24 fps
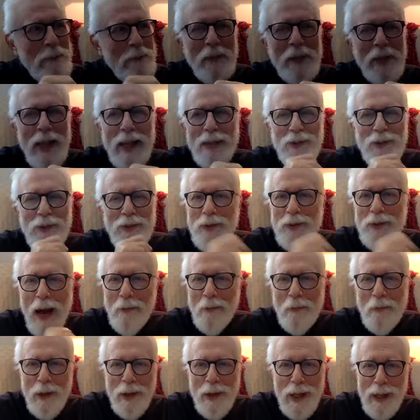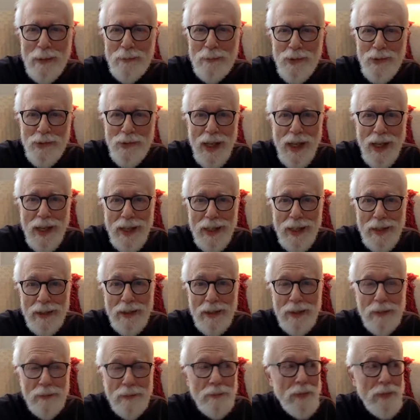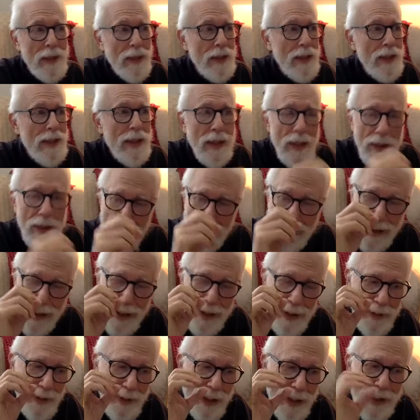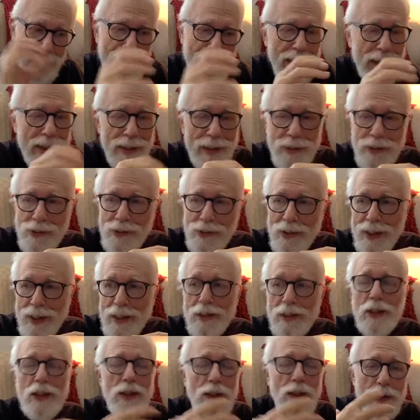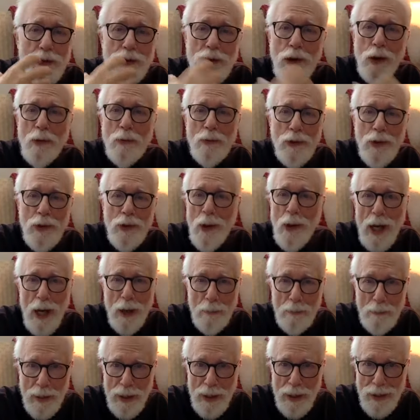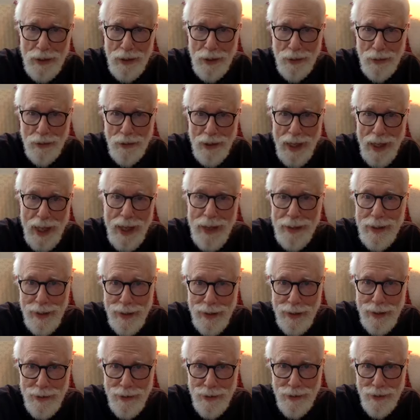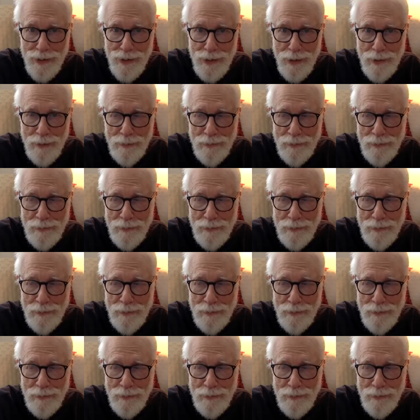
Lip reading: That's not what I'm saying. The key is in you don't know how big your head is.